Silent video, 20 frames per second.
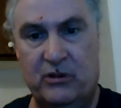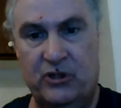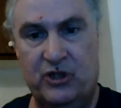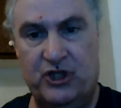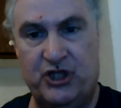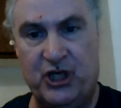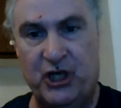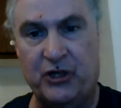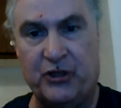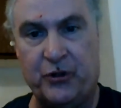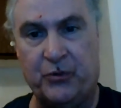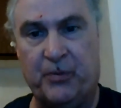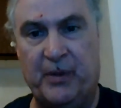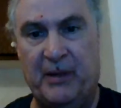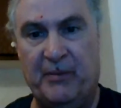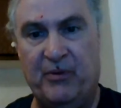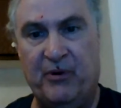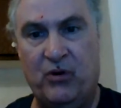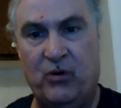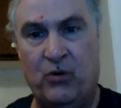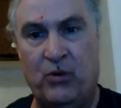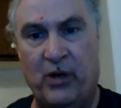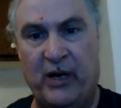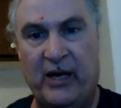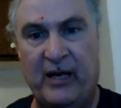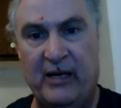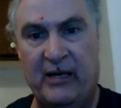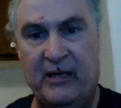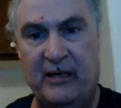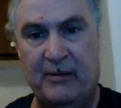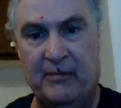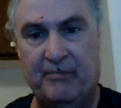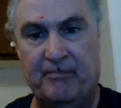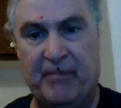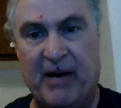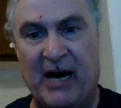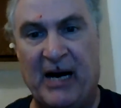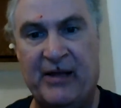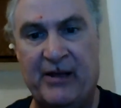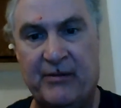shelter people away
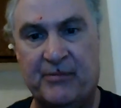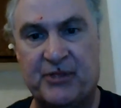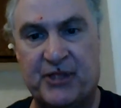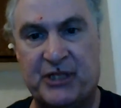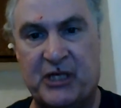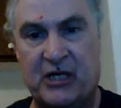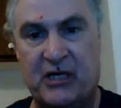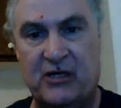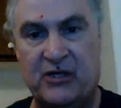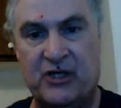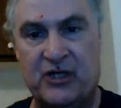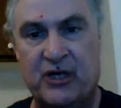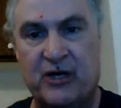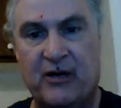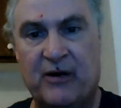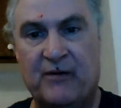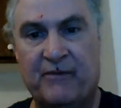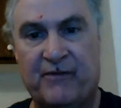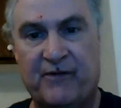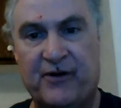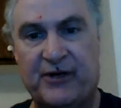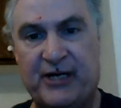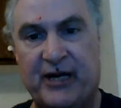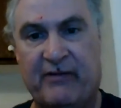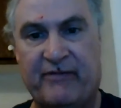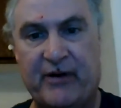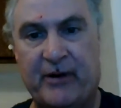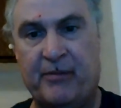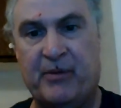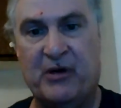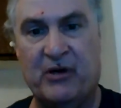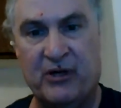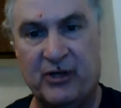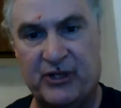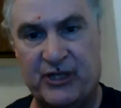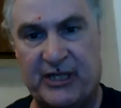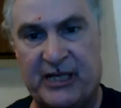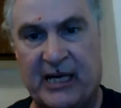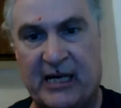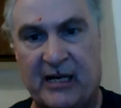by themselves for indefinite
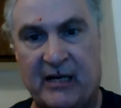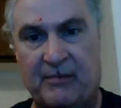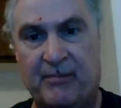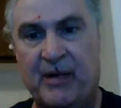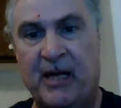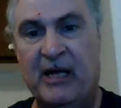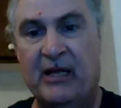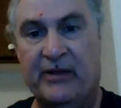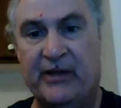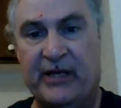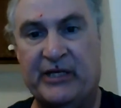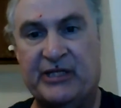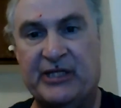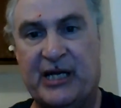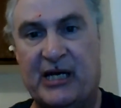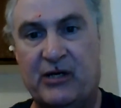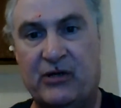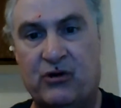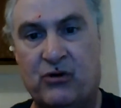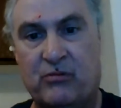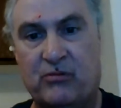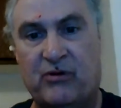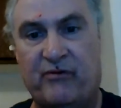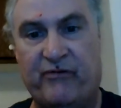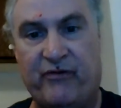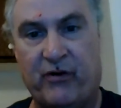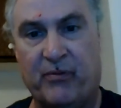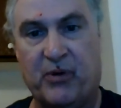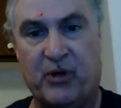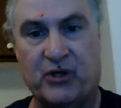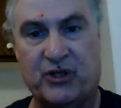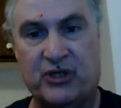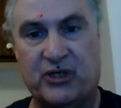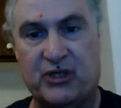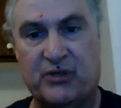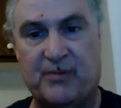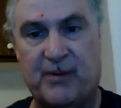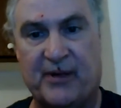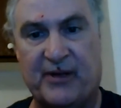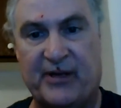periods of time, that's not normal for a
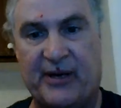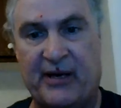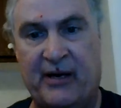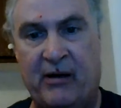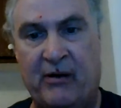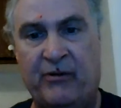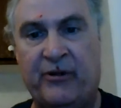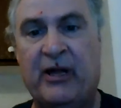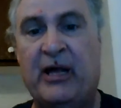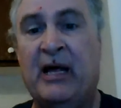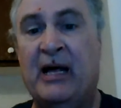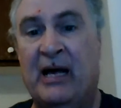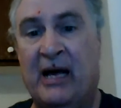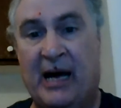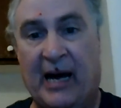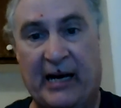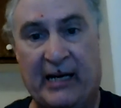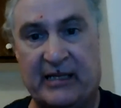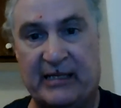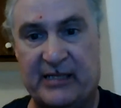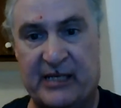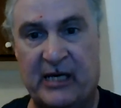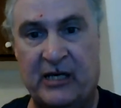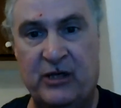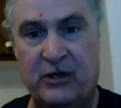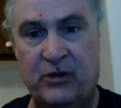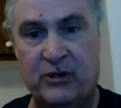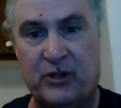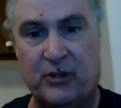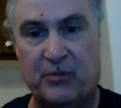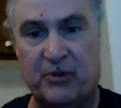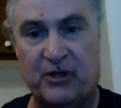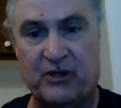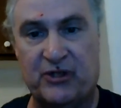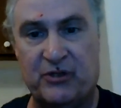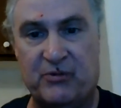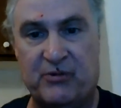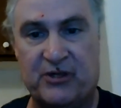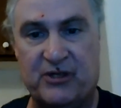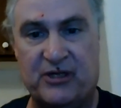person's mental health. I can tell you as a
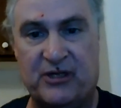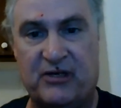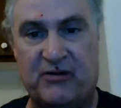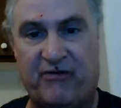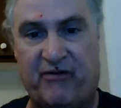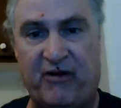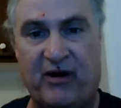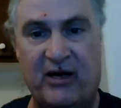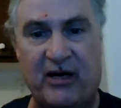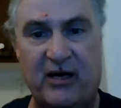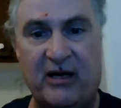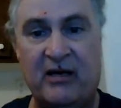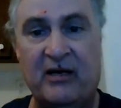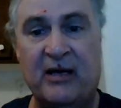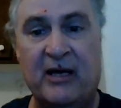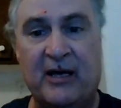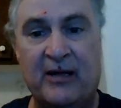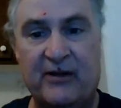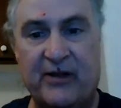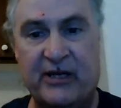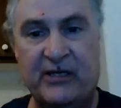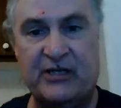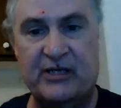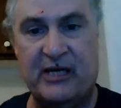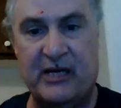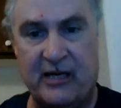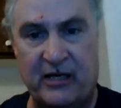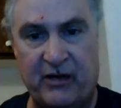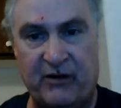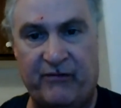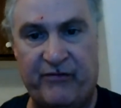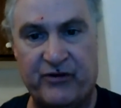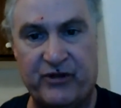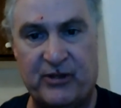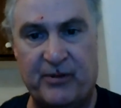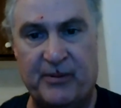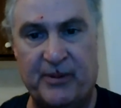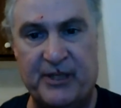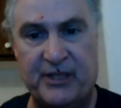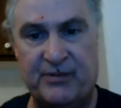person with schizophrenia, that's not good for
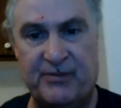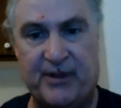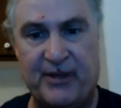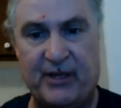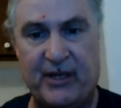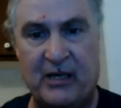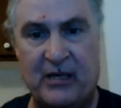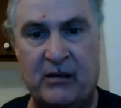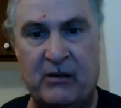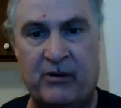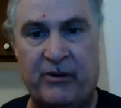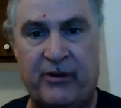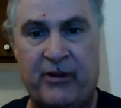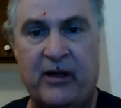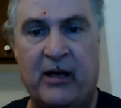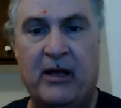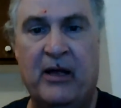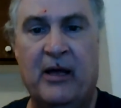somebody's mental health.